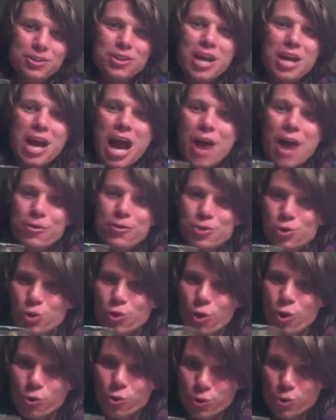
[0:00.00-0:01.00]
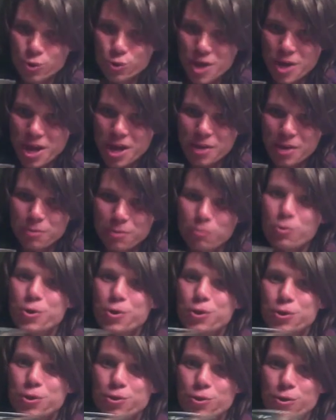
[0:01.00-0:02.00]
how you co-create
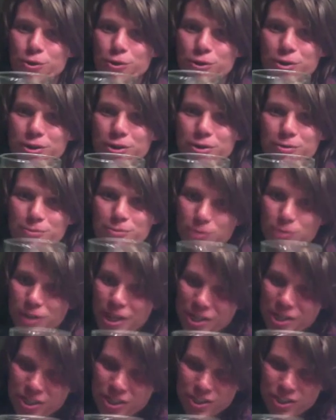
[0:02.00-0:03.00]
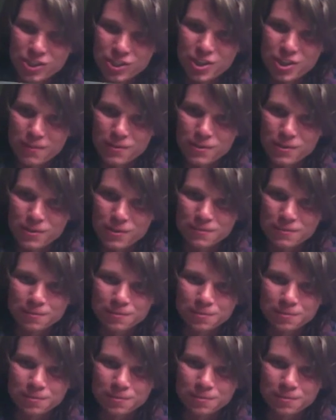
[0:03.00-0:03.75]
with your relationships,